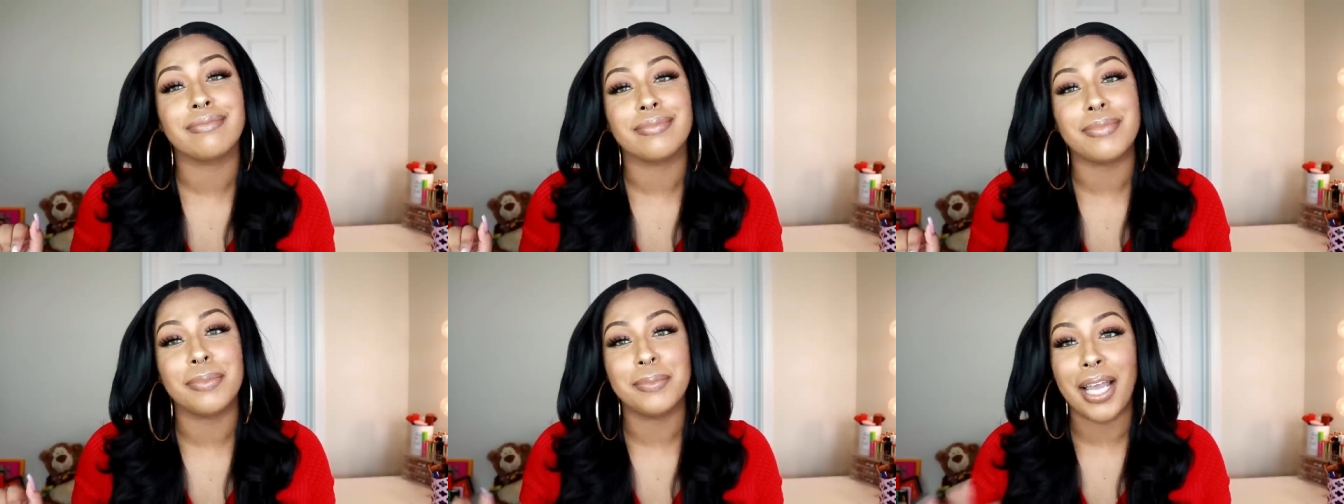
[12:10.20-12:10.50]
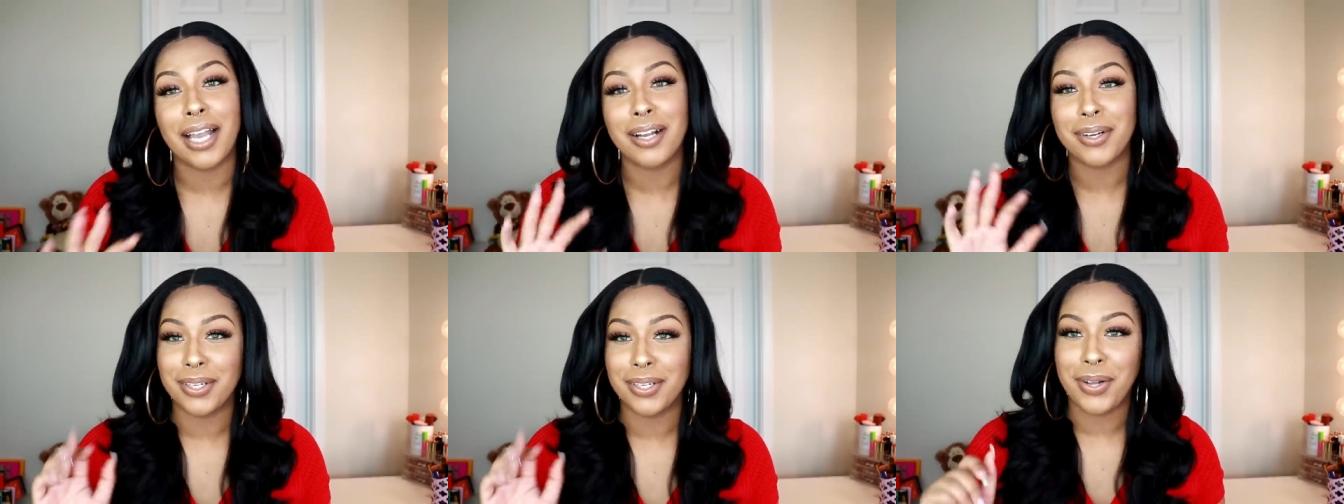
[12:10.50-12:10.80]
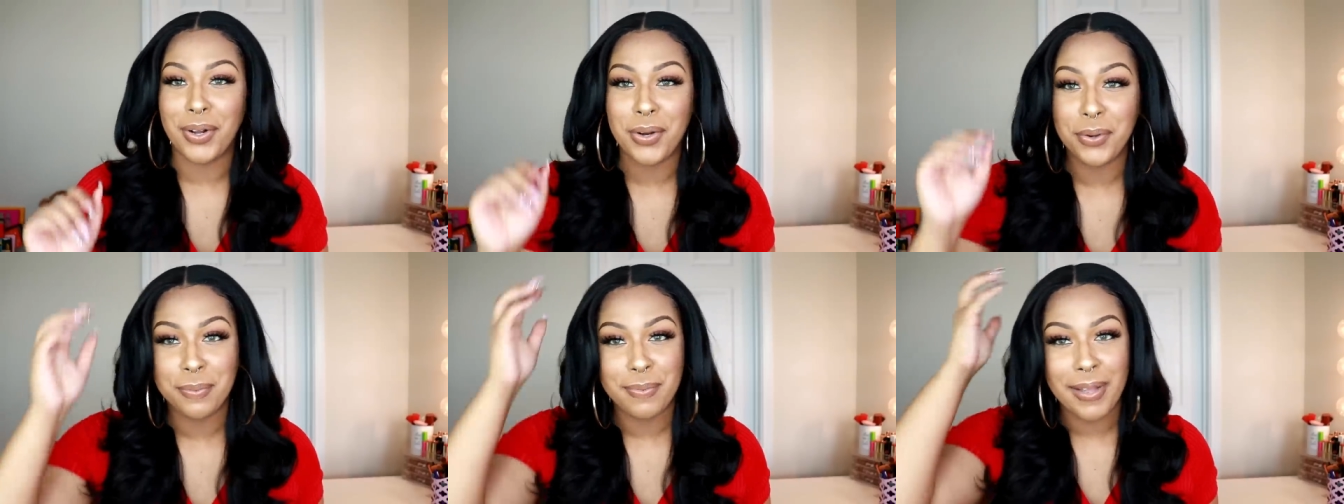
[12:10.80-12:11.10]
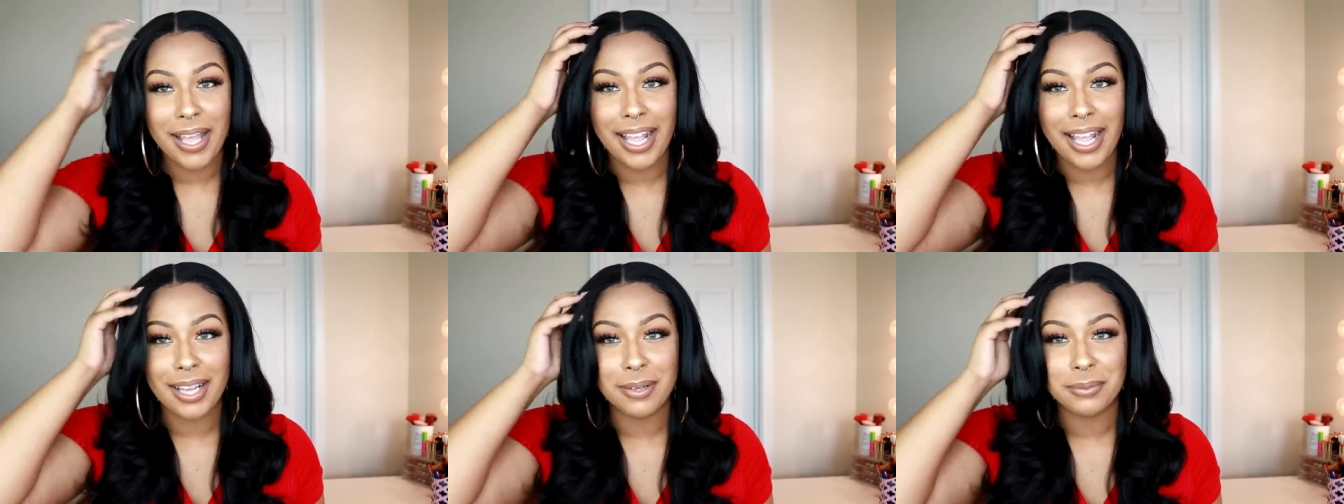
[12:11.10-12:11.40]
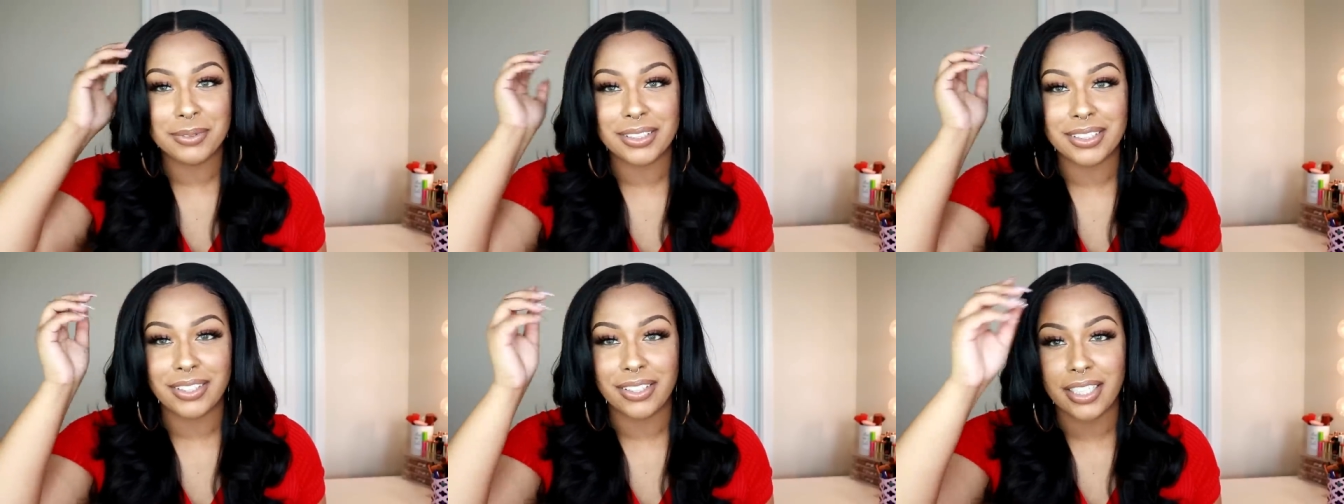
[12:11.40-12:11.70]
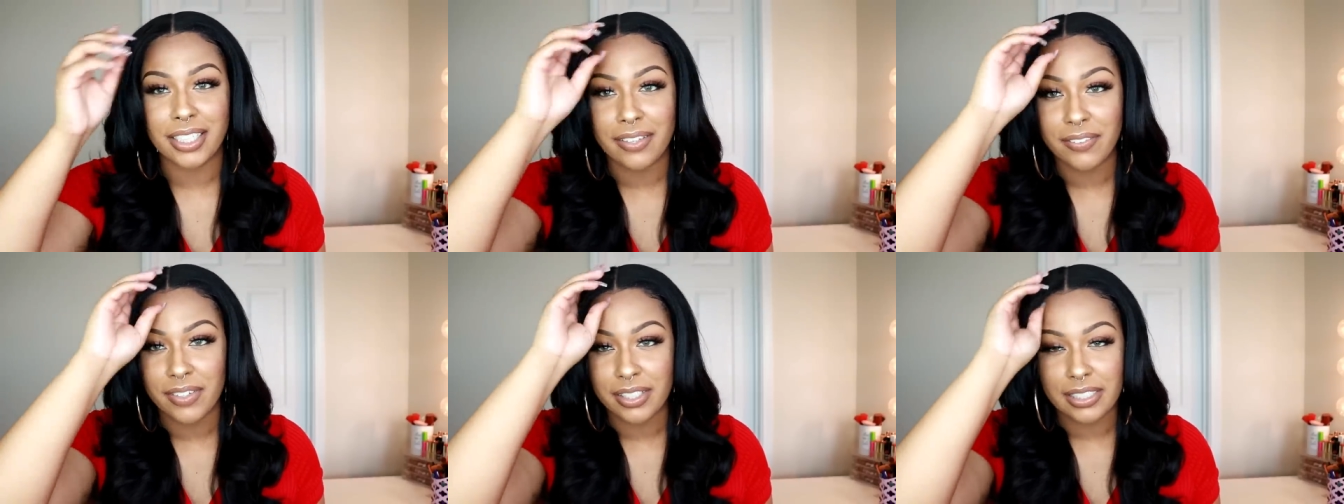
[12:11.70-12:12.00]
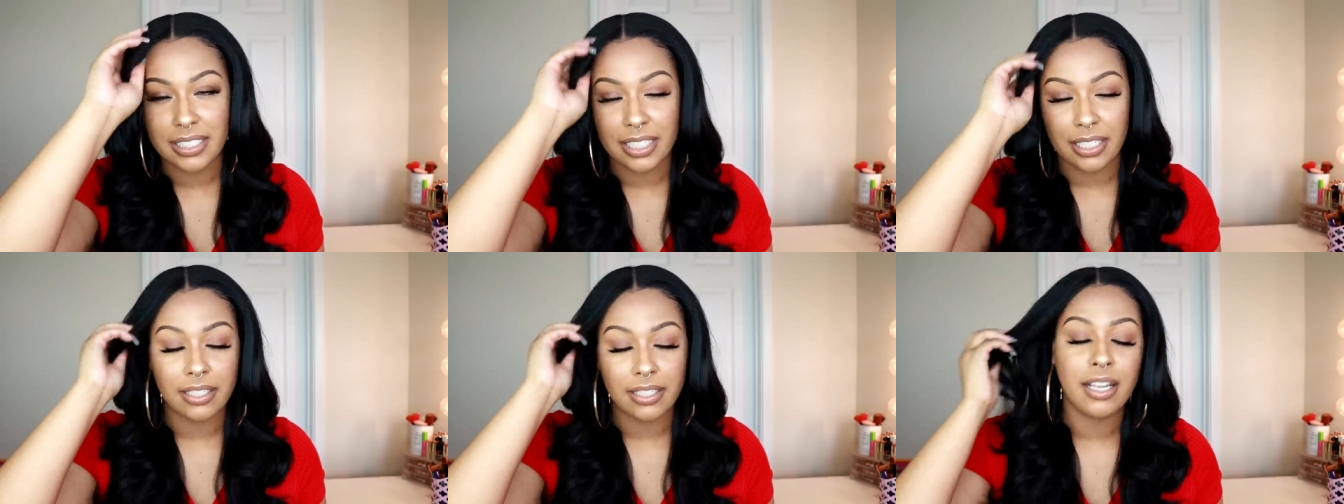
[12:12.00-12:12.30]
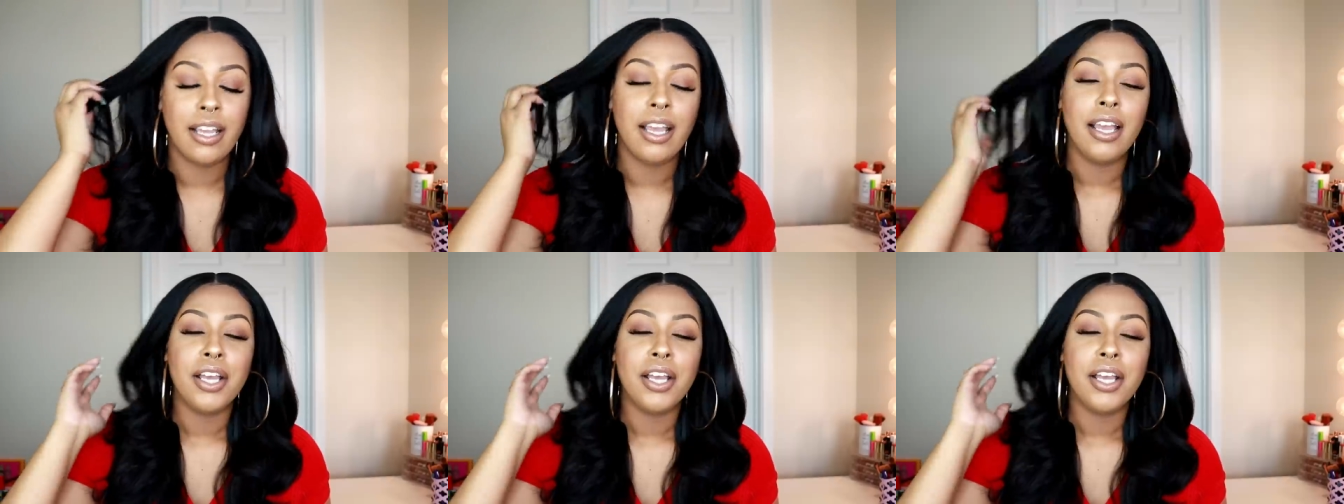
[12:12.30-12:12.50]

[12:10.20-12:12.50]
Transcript: I'm not going to hold back. I'm just going to give it a 10.